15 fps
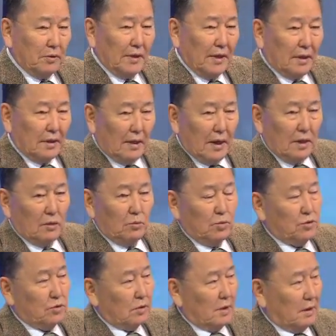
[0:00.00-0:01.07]
On the other hand,
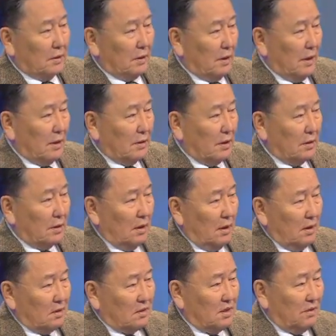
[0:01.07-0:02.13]
we should underline that
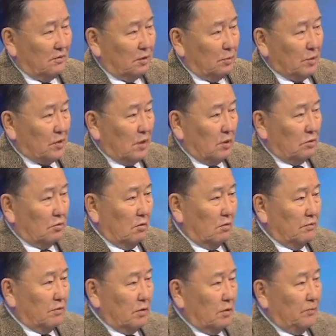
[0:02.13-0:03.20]
70%
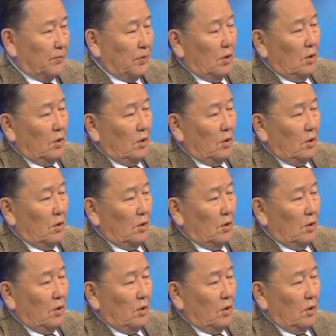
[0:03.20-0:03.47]
of the